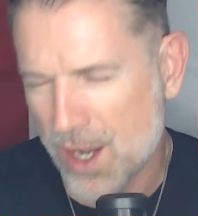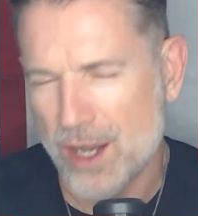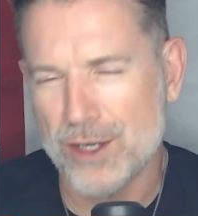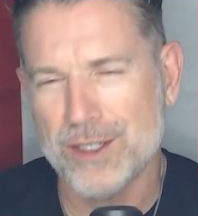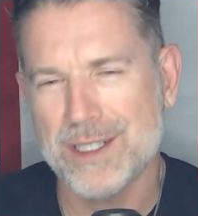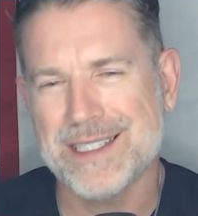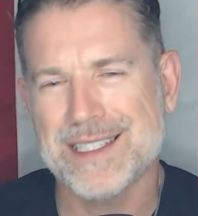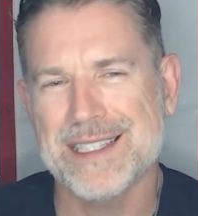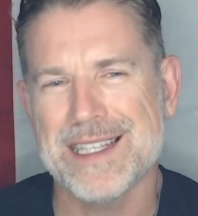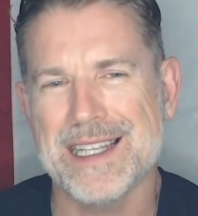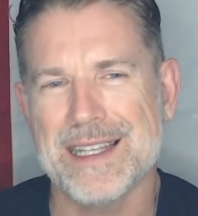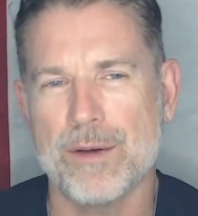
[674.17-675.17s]
On to
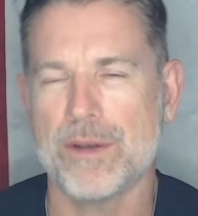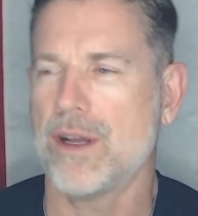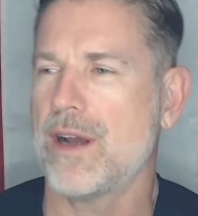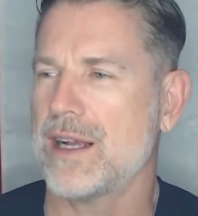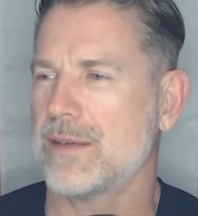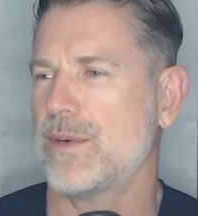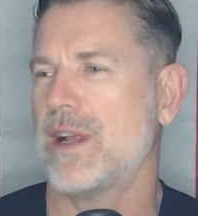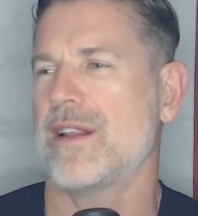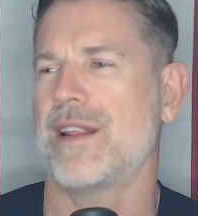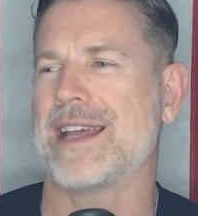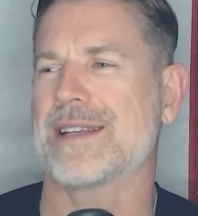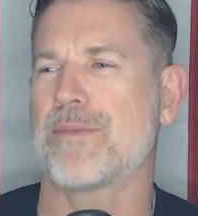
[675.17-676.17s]
the oh no, we're on the
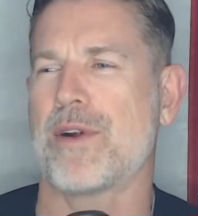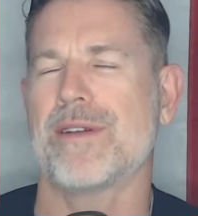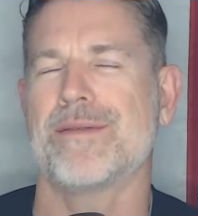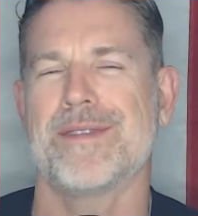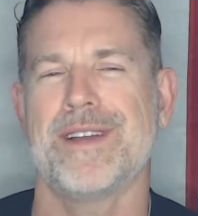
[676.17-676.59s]
last part.